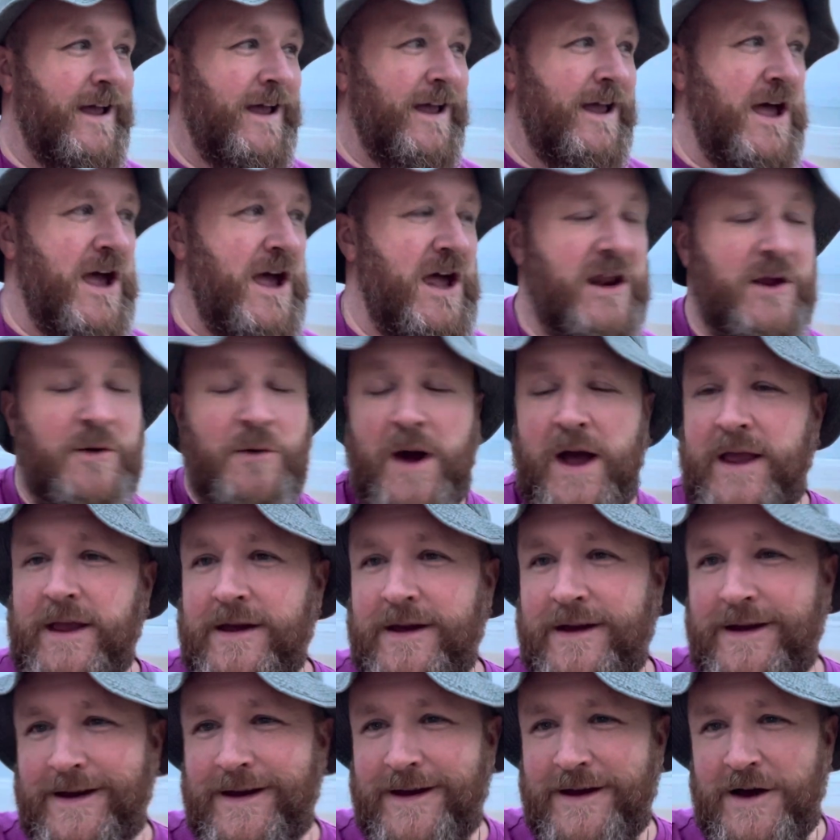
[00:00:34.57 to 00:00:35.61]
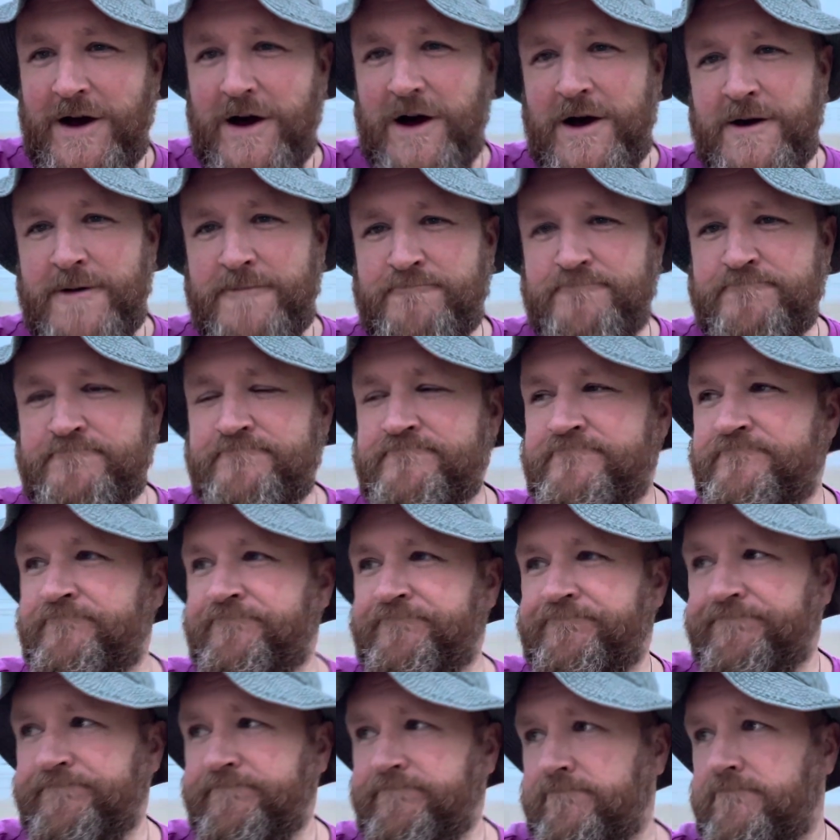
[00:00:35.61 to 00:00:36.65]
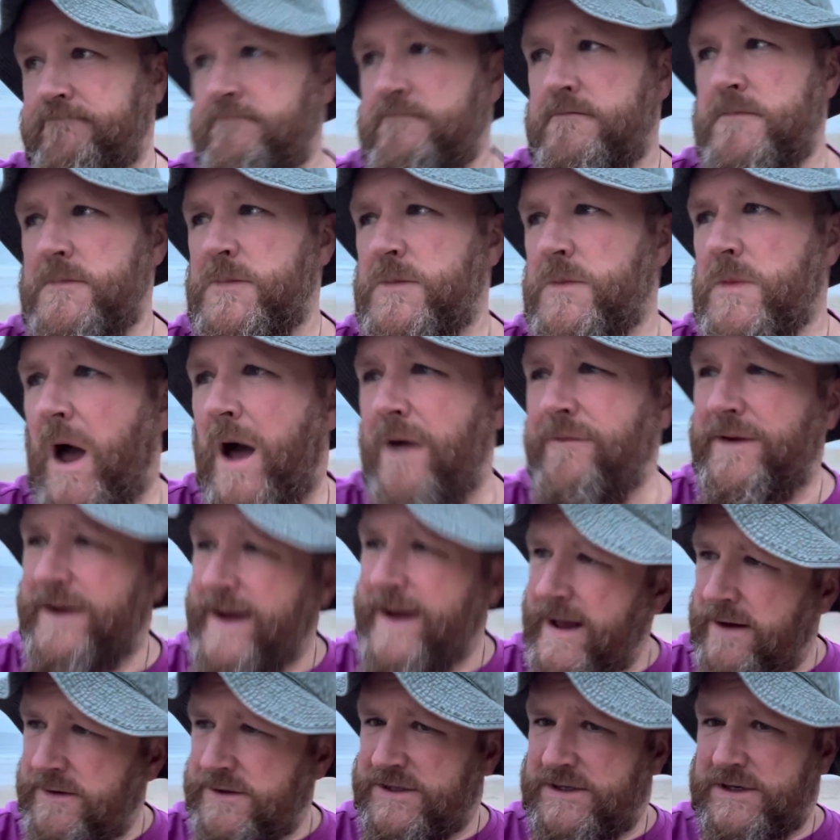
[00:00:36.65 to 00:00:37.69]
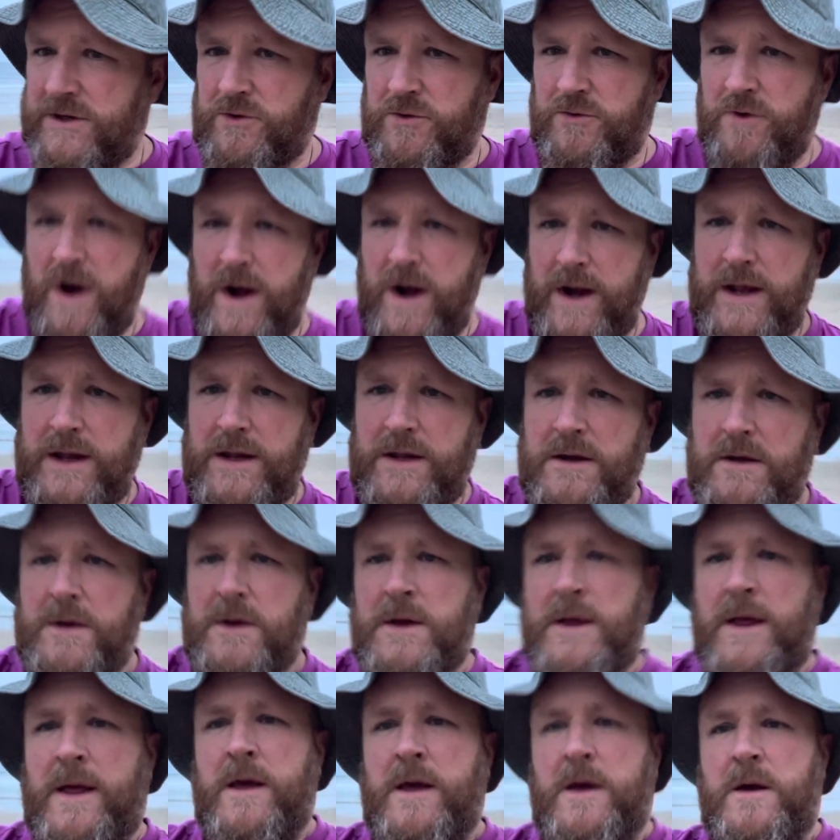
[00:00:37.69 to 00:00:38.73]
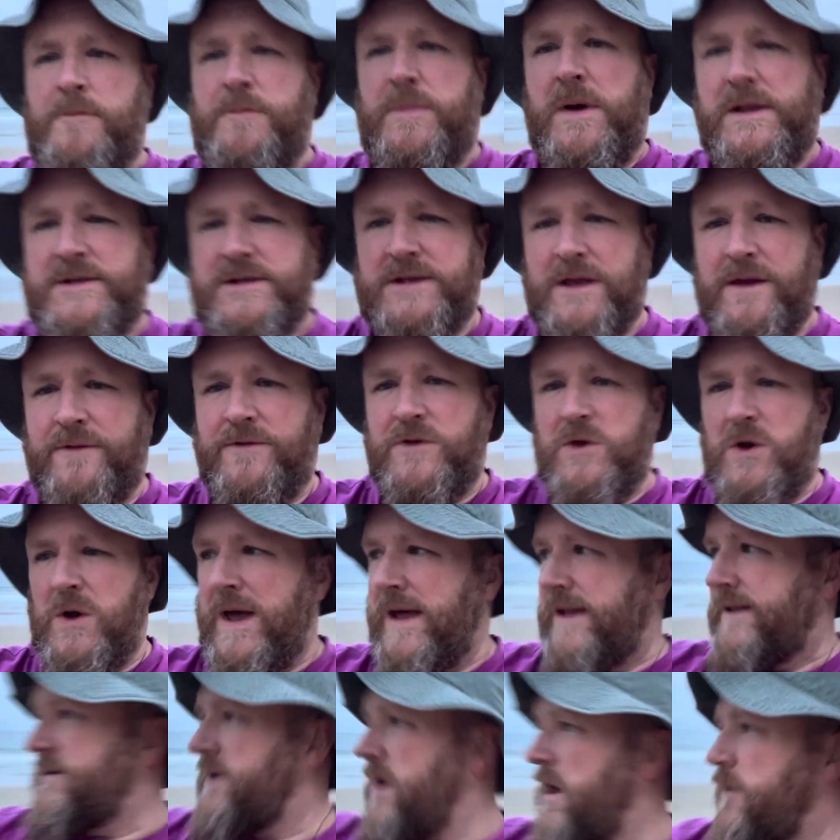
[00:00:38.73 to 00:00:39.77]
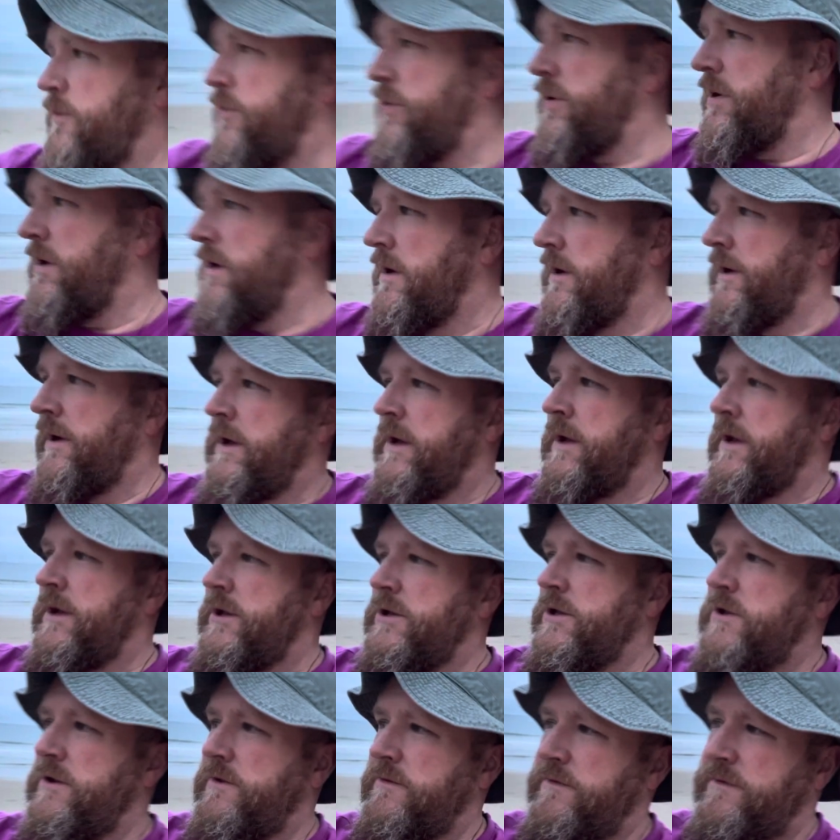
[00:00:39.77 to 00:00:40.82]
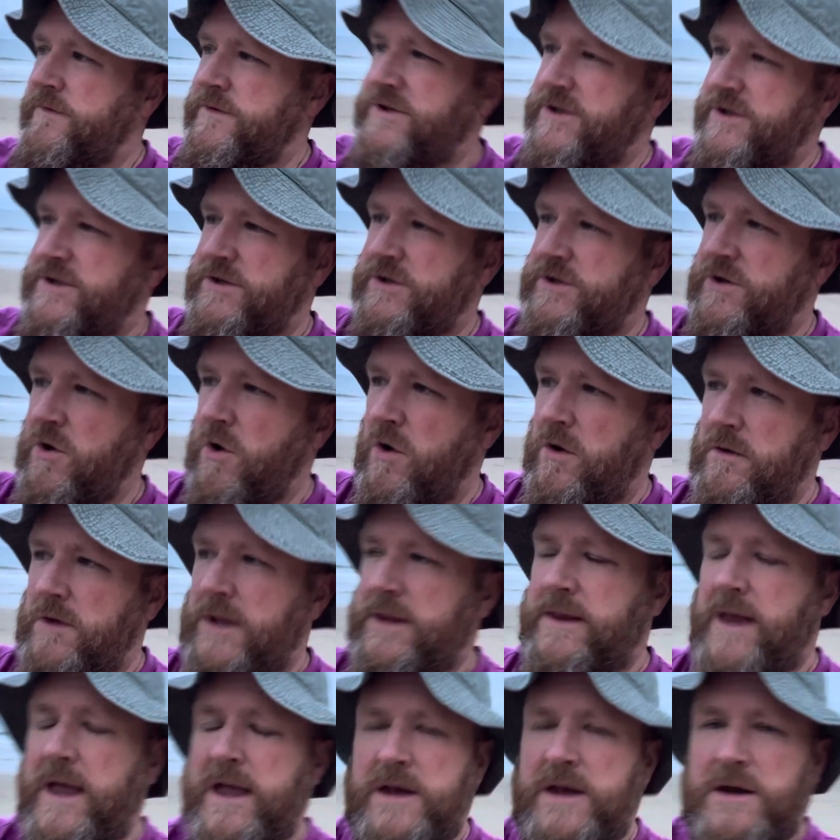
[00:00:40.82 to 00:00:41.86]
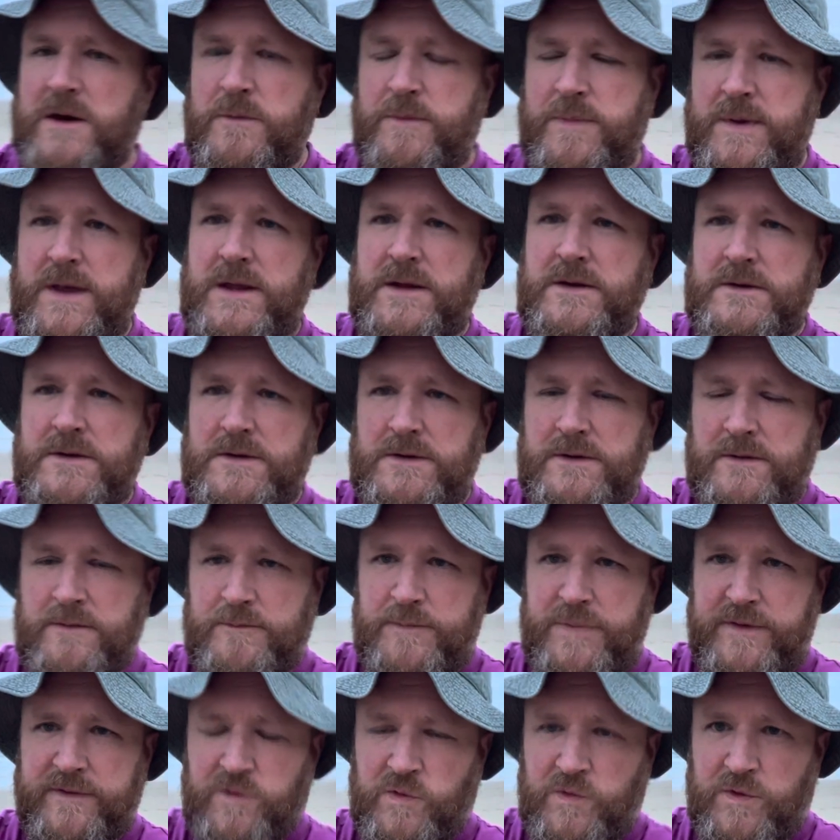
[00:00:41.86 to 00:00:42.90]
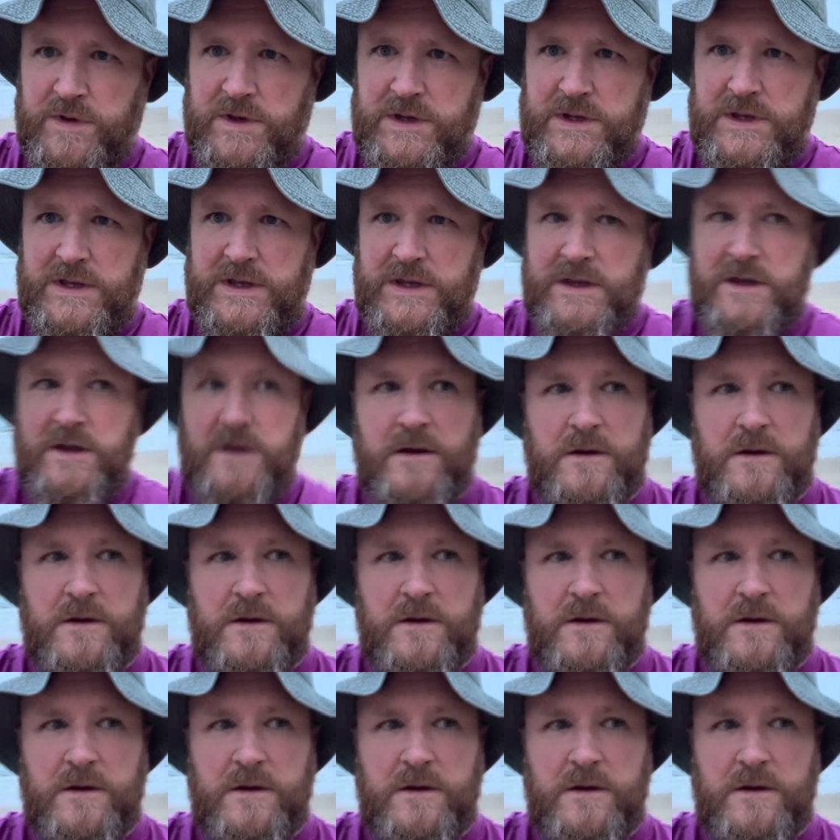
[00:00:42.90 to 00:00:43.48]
Anyway, um, I've announced it already, but to give you a heads up, you've just got a day and a bit before the